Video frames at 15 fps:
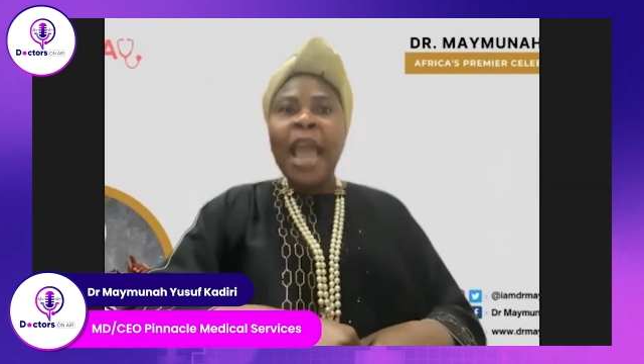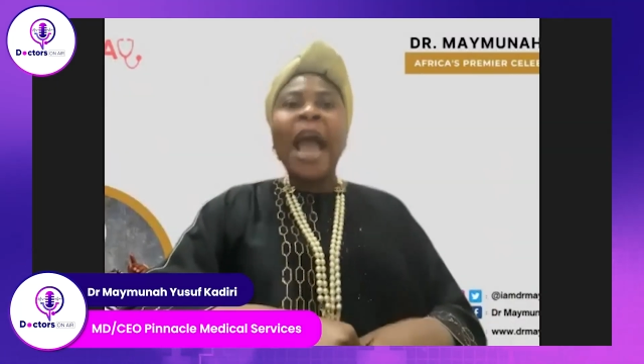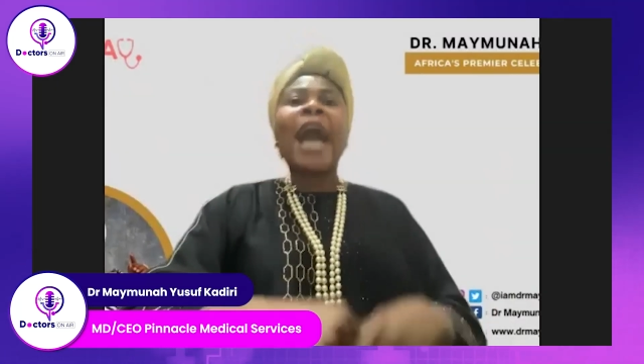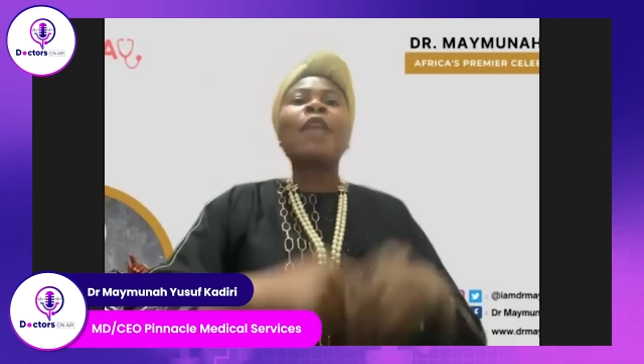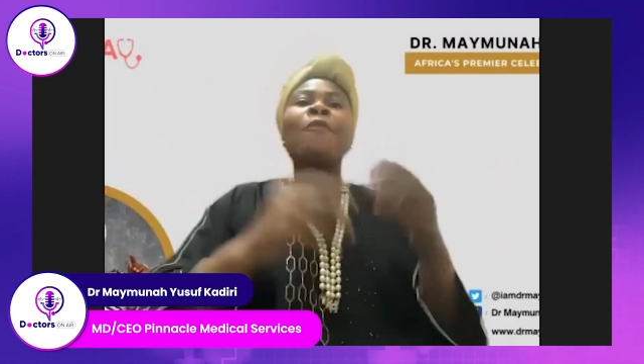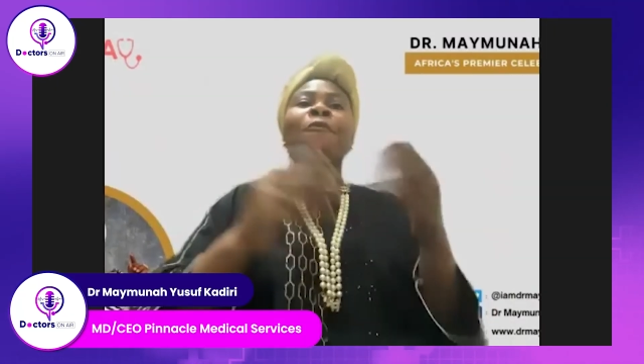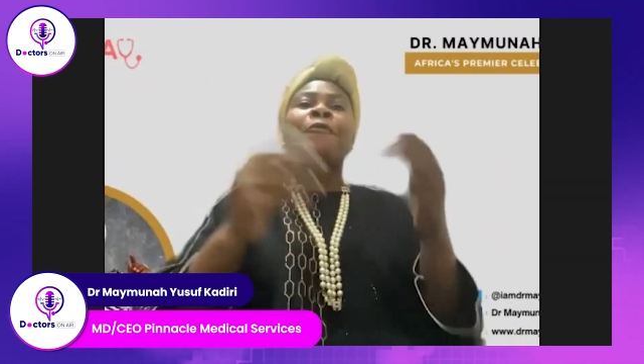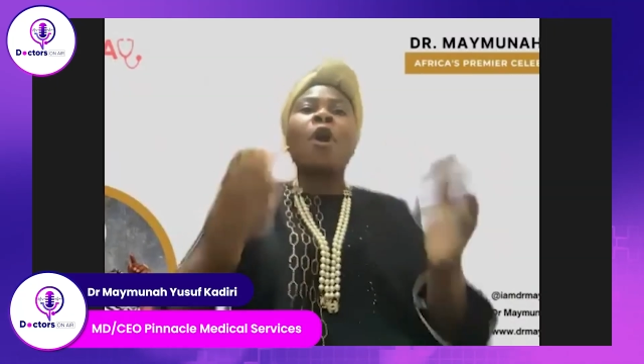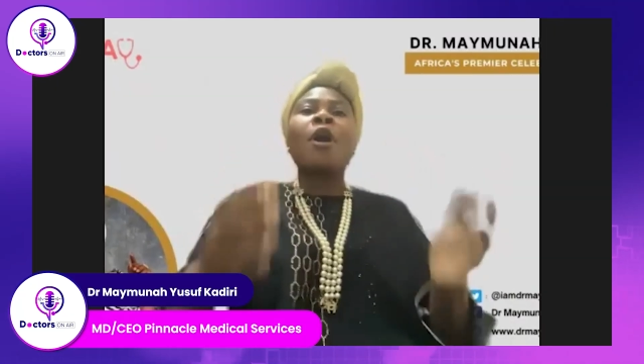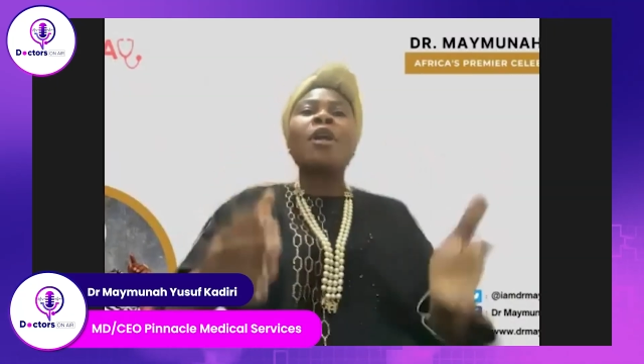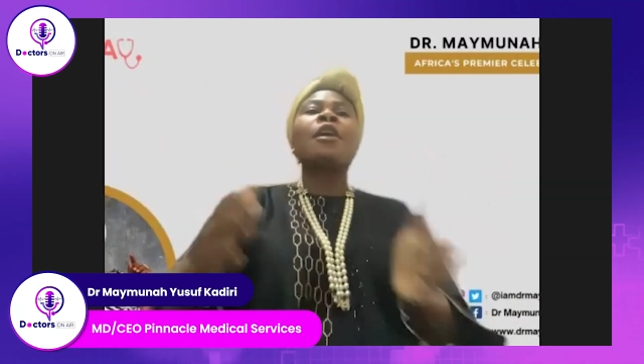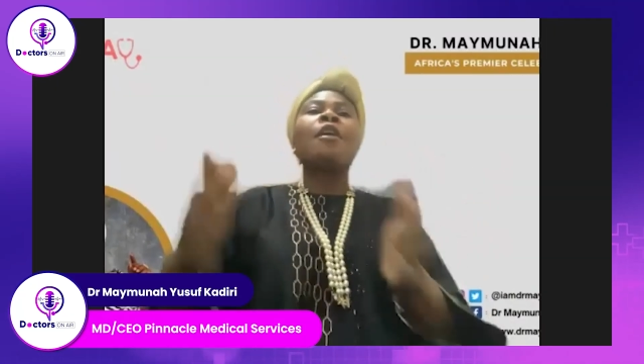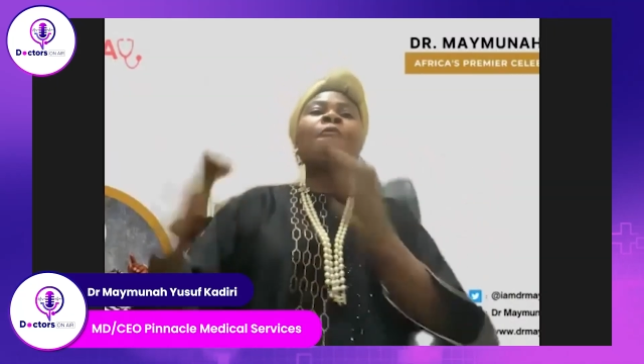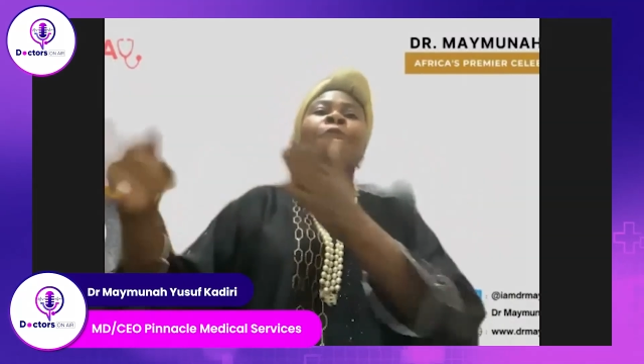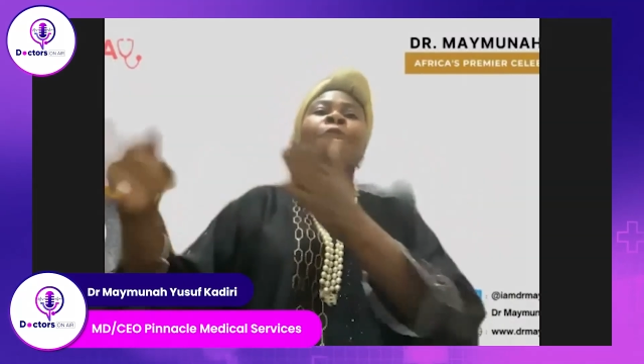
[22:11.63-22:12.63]
And of course,
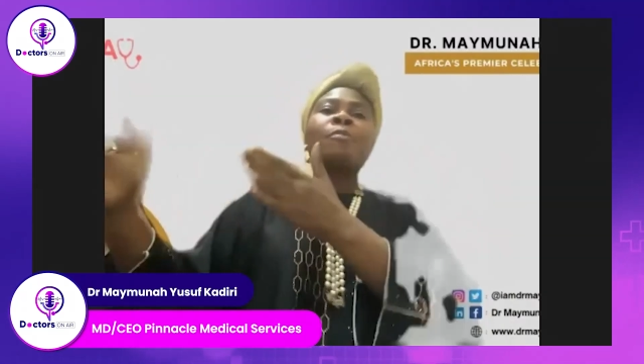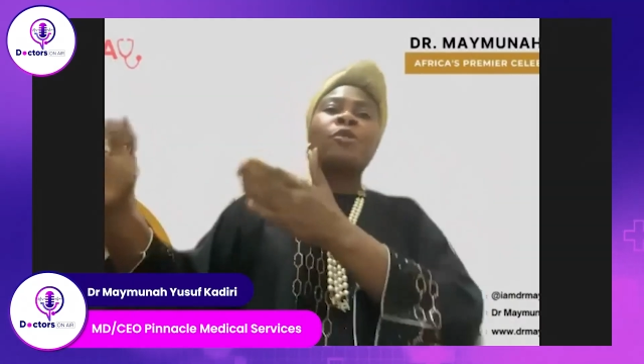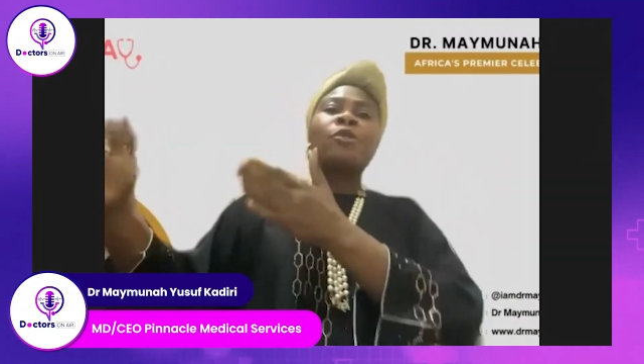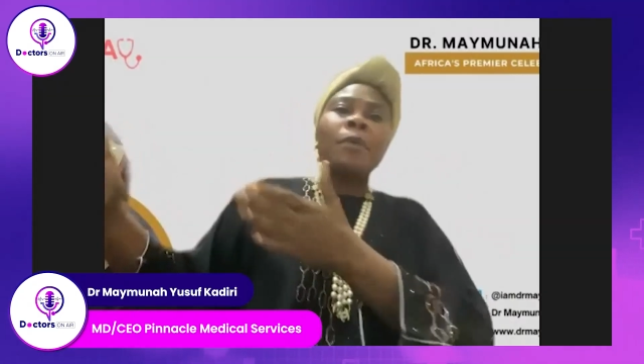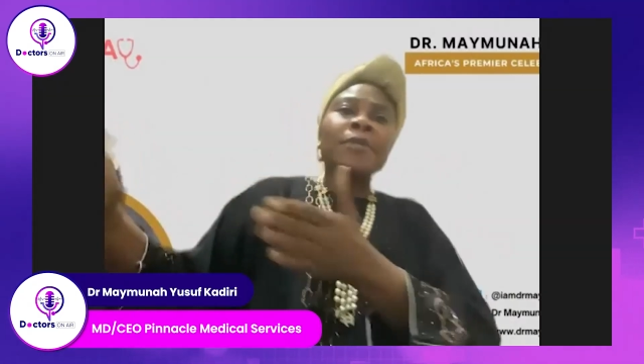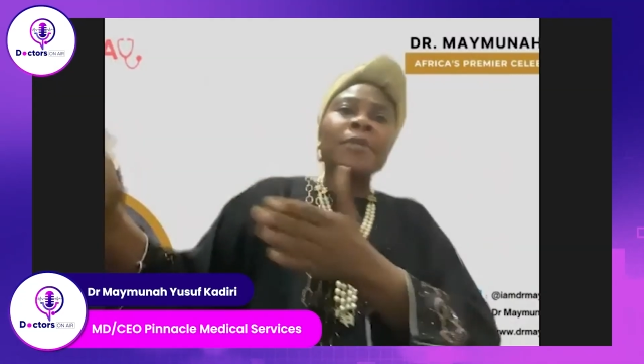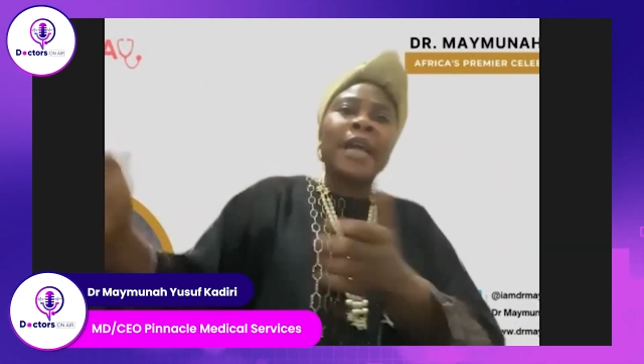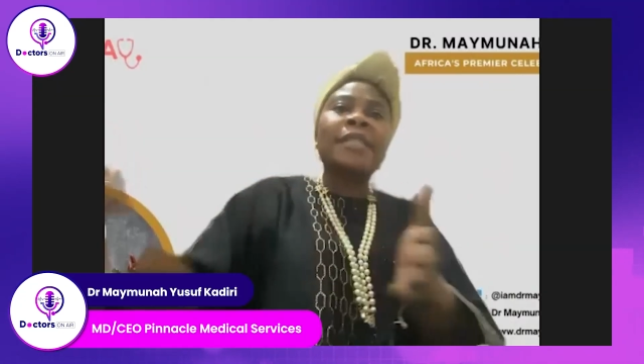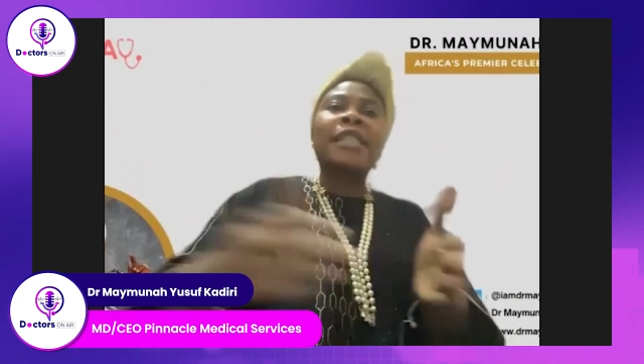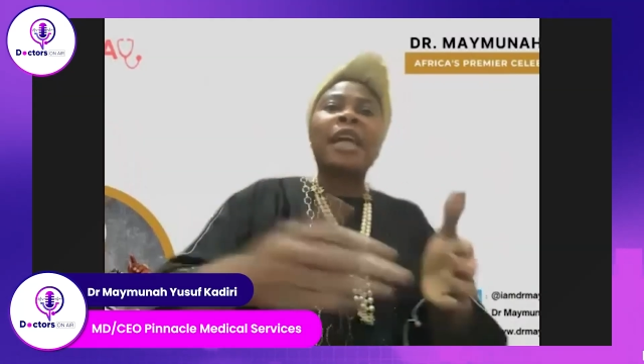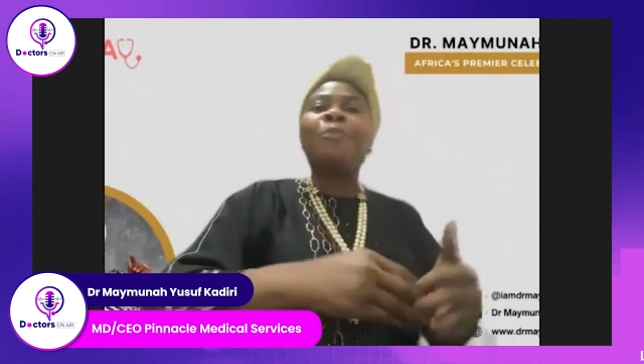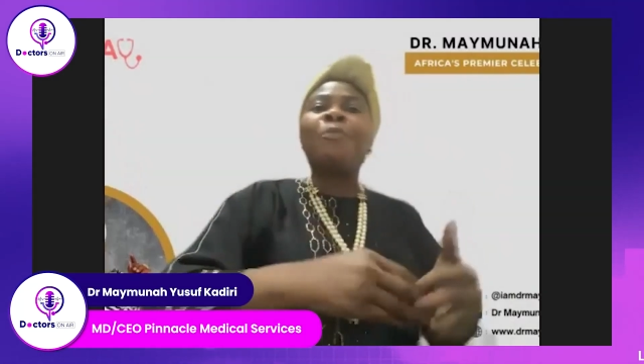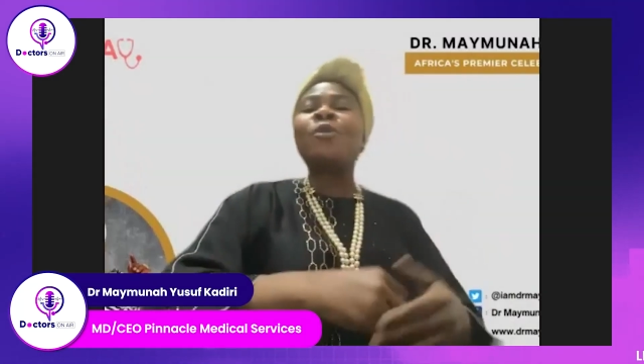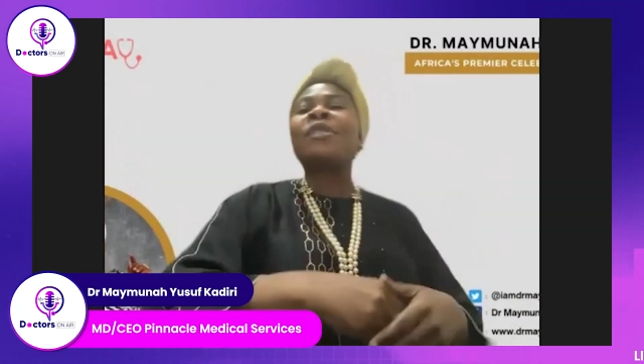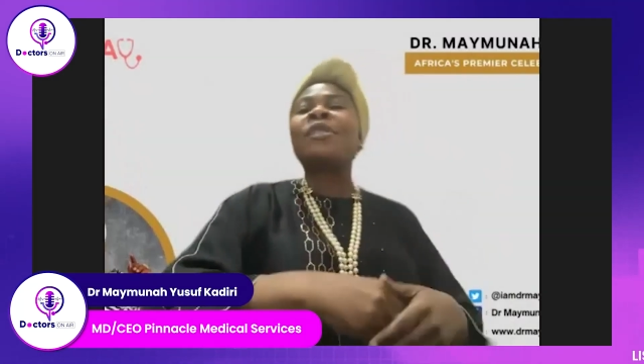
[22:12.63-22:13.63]
from substance abuse,